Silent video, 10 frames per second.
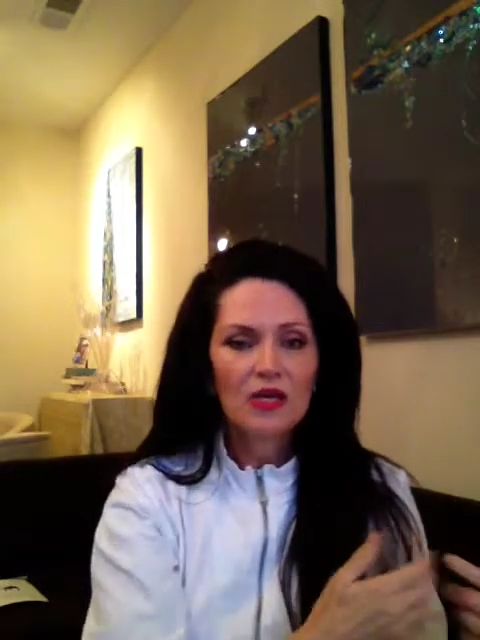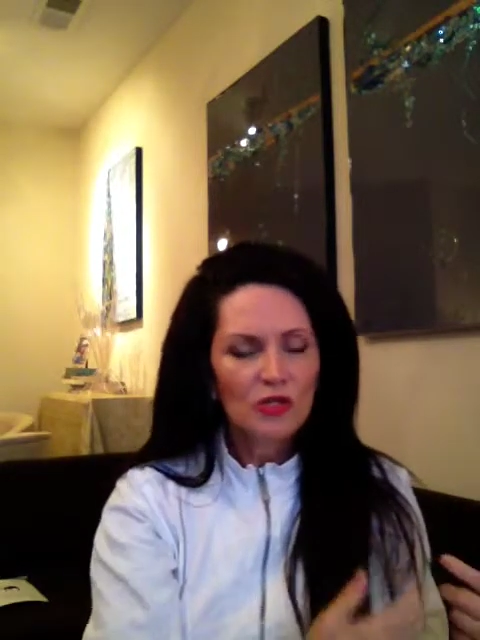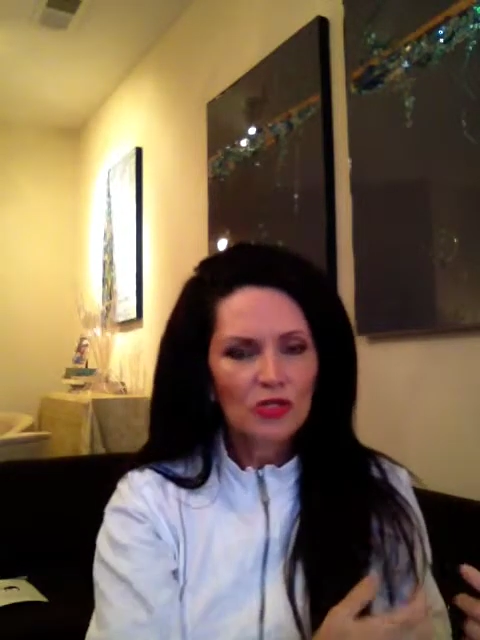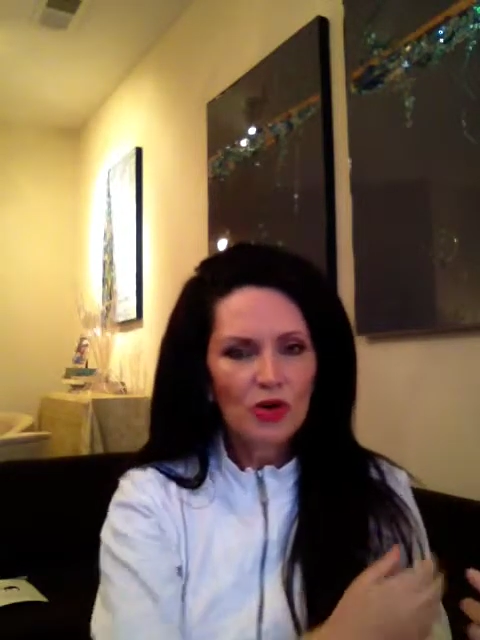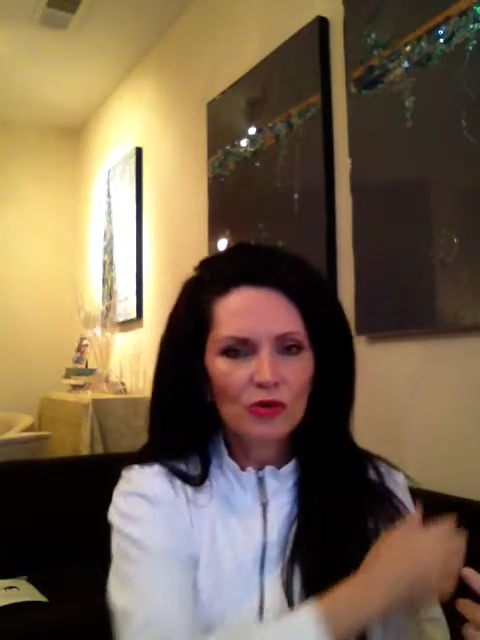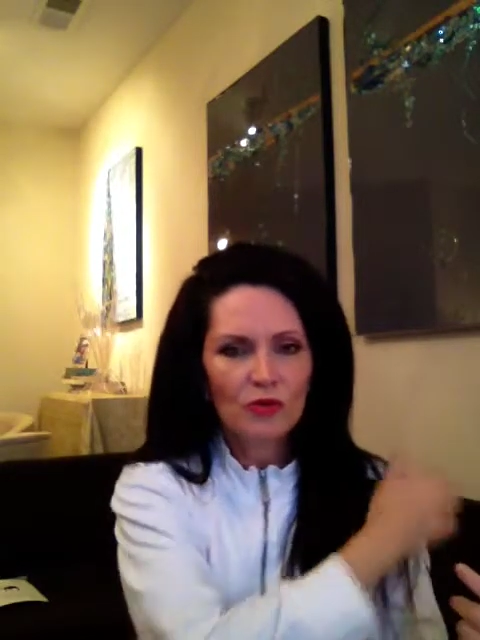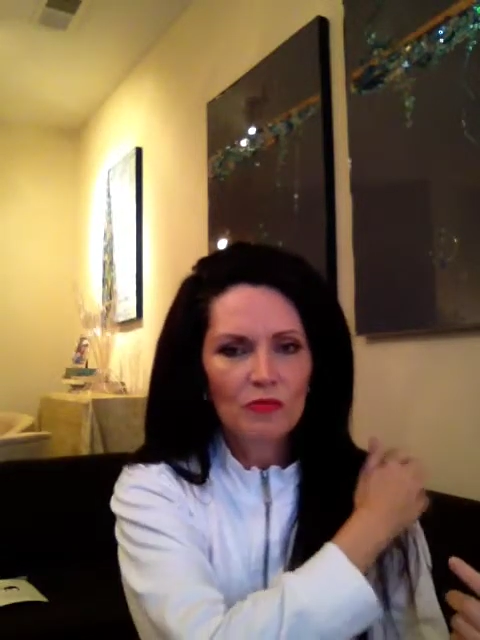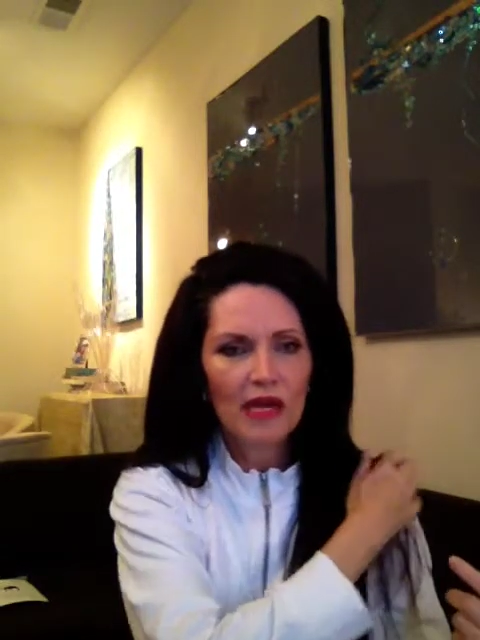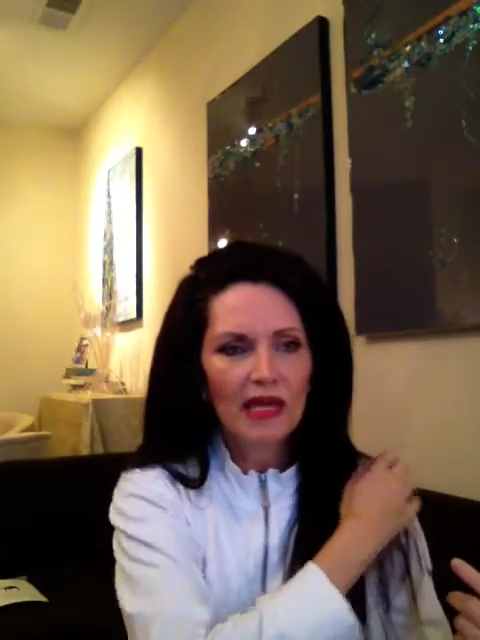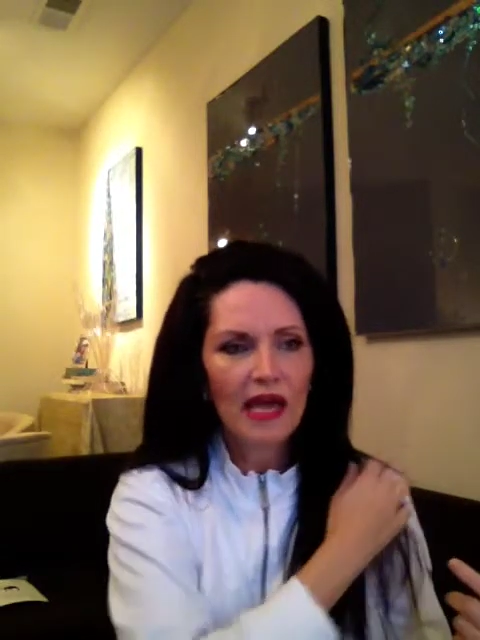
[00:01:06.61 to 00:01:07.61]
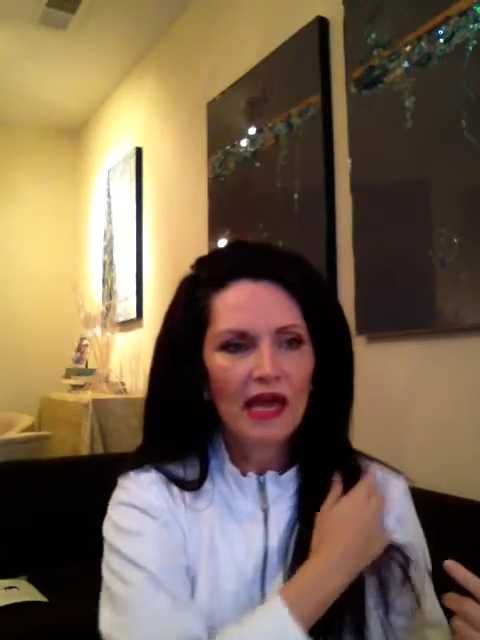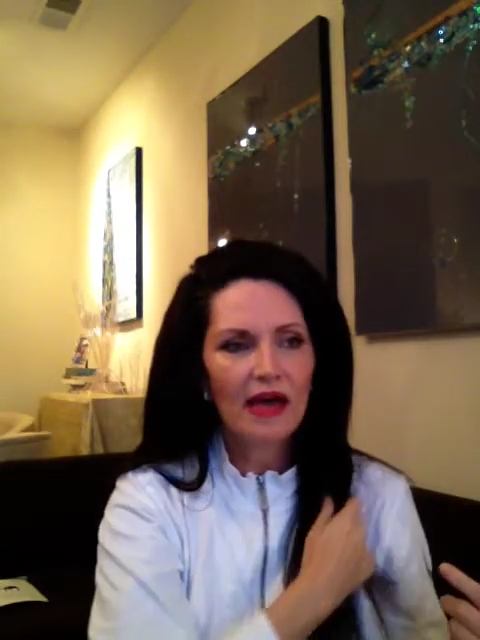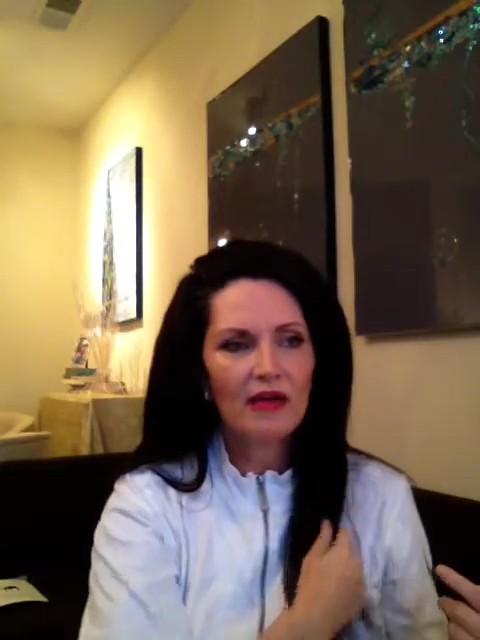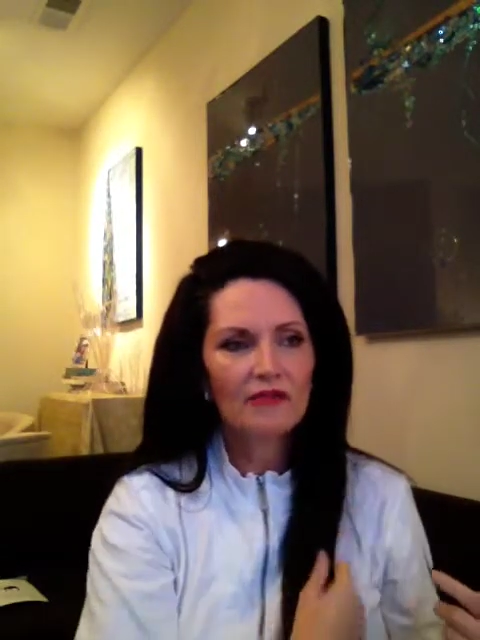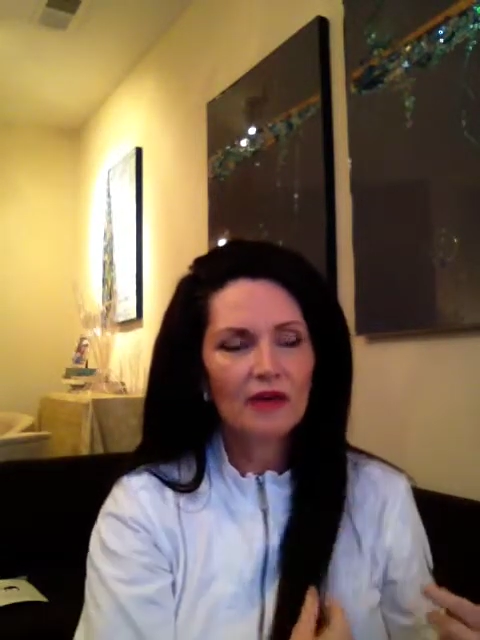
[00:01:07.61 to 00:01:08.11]
So you may
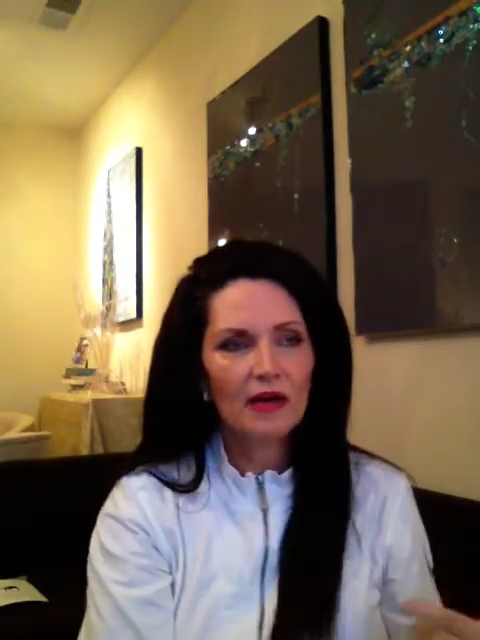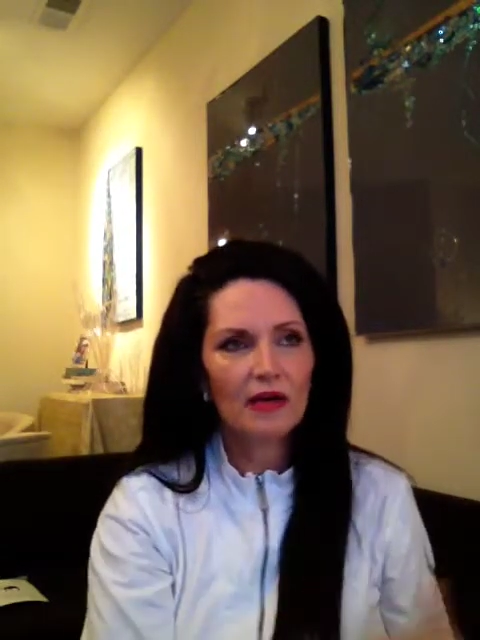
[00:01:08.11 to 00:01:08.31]
have